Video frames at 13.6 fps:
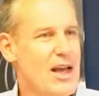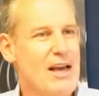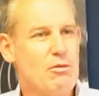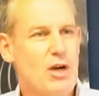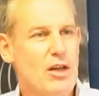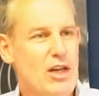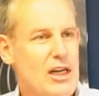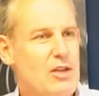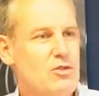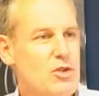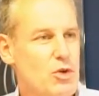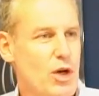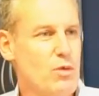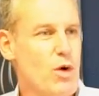And he's
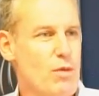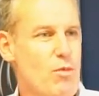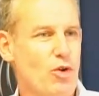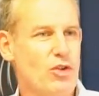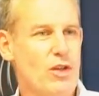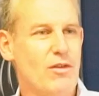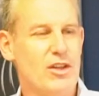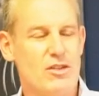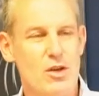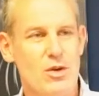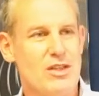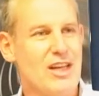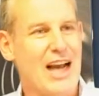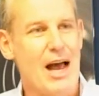doing what most of us do.
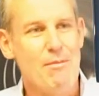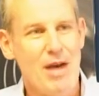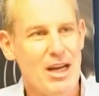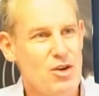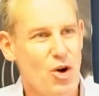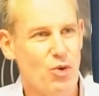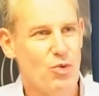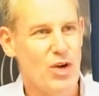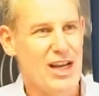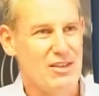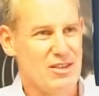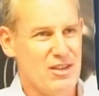He's like, I'm at no risk.